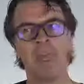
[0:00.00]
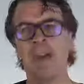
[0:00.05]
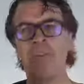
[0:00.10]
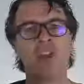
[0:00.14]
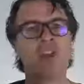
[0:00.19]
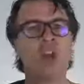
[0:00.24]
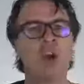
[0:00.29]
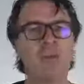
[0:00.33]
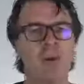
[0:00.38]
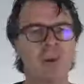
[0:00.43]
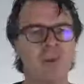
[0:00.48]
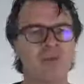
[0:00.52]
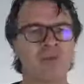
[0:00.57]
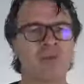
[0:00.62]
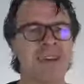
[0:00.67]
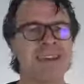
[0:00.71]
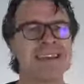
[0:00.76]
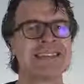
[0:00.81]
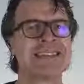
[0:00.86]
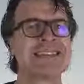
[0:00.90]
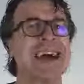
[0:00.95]
If the cuboid's
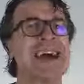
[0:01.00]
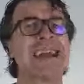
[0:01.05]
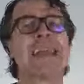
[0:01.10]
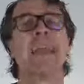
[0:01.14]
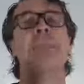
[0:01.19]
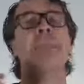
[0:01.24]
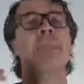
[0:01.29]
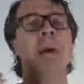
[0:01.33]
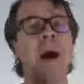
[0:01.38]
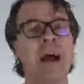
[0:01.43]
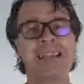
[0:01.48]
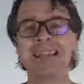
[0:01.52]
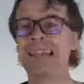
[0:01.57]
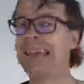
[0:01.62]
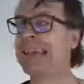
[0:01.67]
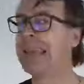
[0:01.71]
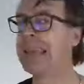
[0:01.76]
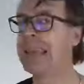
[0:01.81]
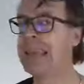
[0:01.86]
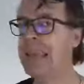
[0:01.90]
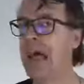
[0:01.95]
really stuck, it might
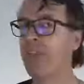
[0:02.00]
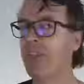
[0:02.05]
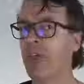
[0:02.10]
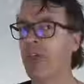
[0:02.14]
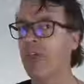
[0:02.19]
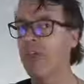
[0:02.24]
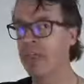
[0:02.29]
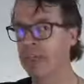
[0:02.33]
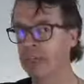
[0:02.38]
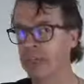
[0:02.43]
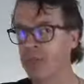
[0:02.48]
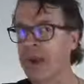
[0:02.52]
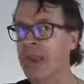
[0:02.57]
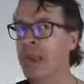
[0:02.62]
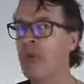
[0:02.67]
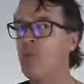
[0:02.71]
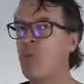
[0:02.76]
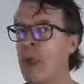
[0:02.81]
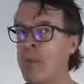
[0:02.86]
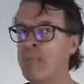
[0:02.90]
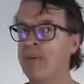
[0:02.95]
take another 3
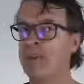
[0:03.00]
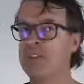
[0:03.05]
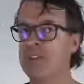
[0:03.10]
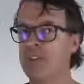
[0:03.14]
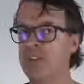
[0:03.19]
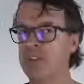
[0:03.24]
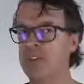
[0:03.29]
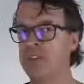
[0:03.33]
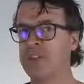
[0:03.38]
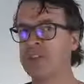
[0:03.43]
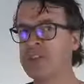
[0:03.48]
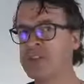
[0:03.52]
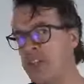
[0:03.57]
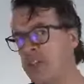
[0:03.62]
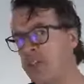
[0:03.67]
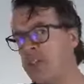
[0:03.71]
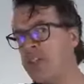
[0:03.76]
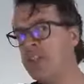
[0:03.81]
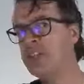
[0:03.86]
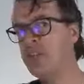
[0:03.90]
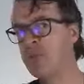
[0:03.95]
repetitions
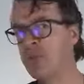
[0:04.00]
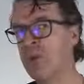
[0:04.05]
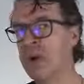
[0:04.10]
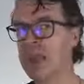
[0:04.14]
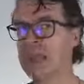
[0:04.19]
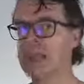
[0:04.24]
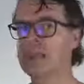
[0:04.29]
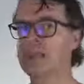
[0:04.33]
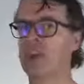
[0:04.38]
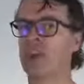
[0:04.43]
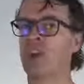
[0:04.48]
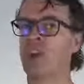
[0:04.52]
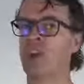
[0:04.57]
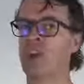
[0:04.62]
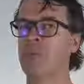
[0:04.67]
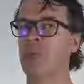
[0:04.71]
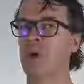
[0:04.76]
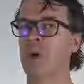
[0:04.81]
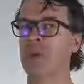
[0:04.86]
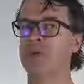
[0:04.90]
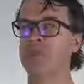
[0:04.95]
to release the
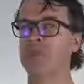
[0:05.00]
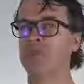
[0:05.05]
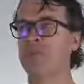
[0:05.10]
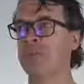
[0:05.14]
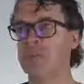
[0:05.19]
cuboid.